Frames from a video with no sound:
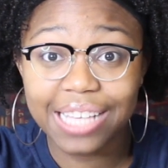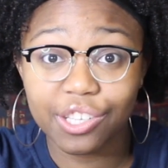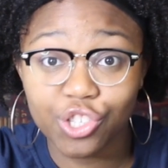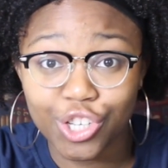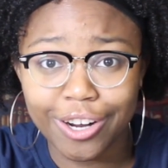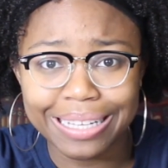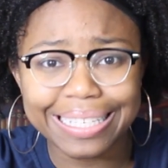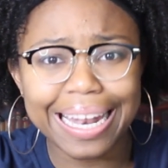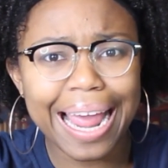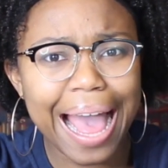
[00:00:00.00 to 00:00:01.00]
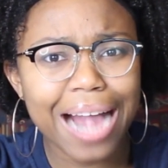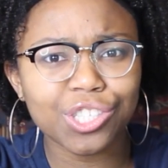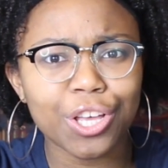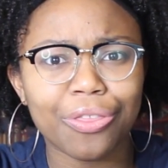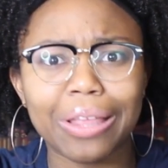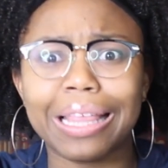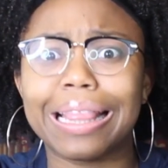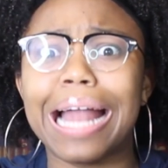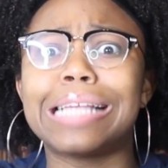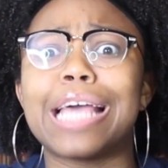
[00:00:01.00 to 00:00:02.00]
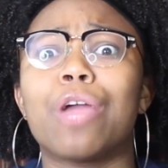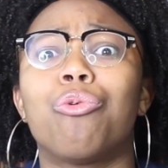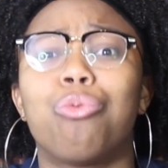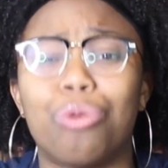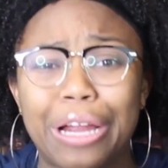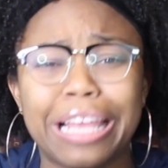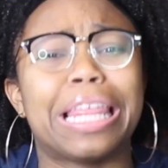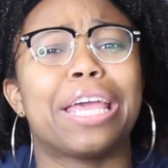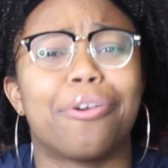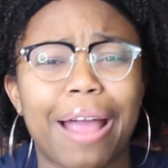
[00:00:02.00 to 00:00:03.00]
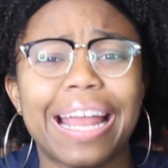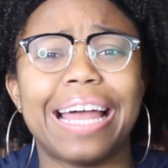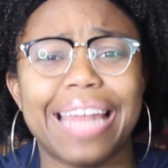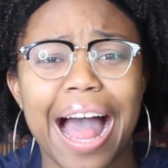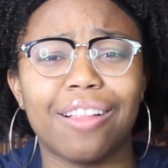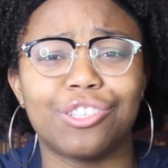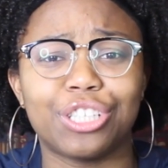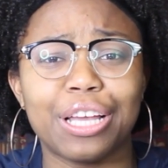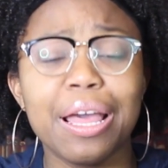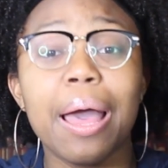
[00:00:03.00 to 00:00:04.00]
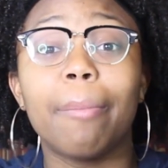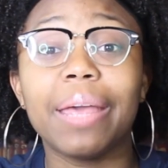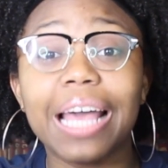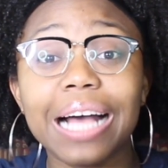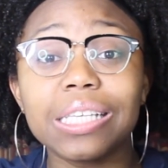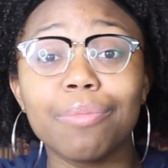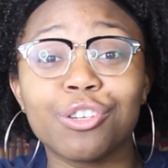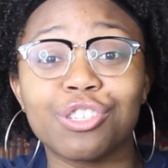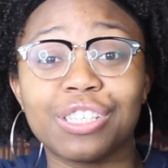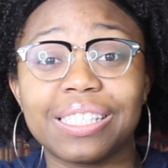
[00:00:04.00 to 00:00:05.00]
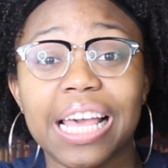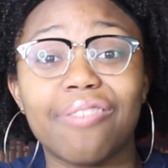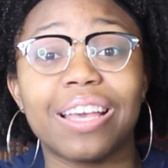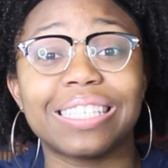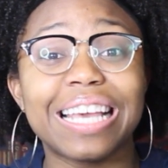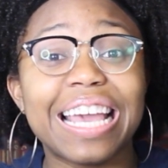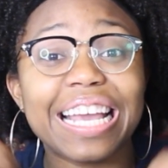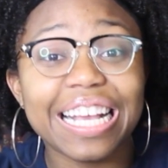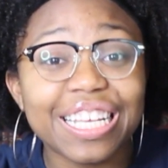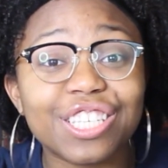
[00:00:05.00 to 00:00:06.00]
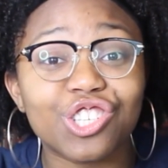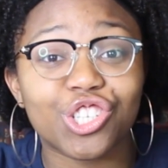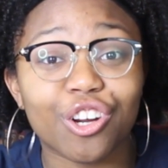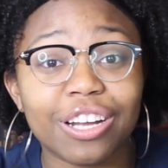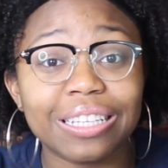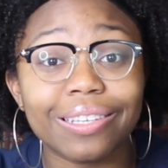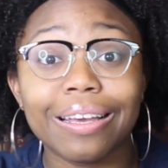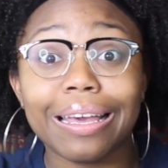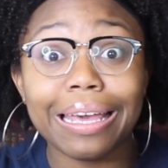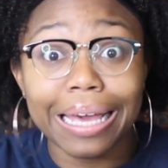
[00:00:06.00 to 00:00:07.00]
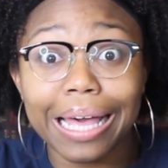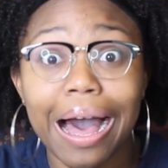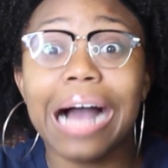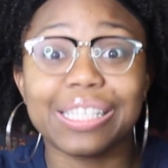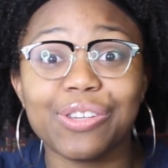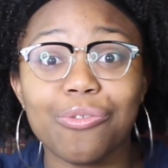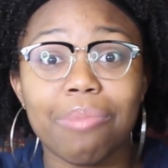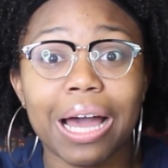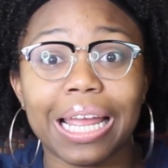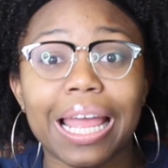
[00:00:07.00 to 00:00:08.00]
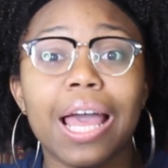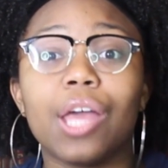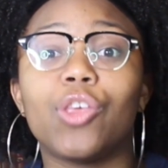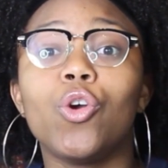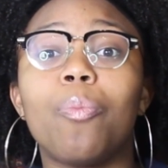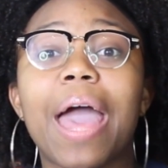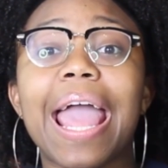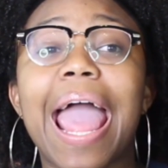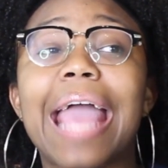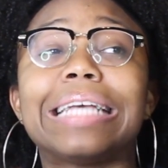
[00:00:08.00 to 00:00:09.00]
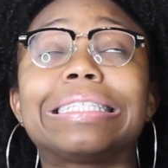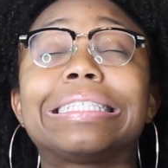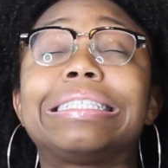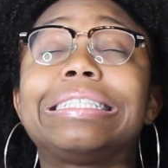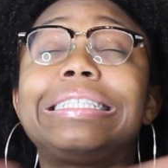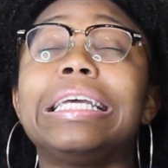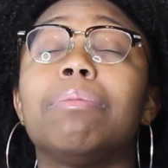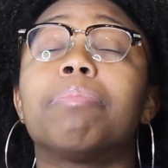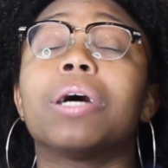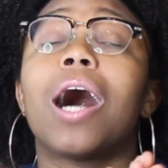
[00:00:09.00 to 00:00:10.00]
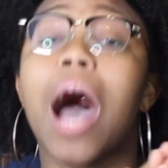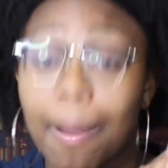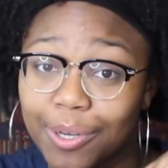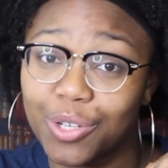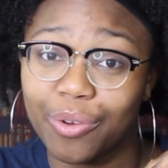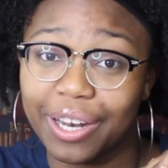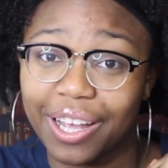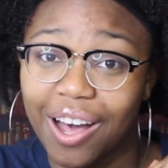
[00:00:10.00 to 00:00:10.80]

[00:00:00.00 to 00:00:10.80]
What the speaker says: as insurance, and I actually think that that is a really great analogy. Because emergency savings is insurance, it costs you money. You pay a steep opportunity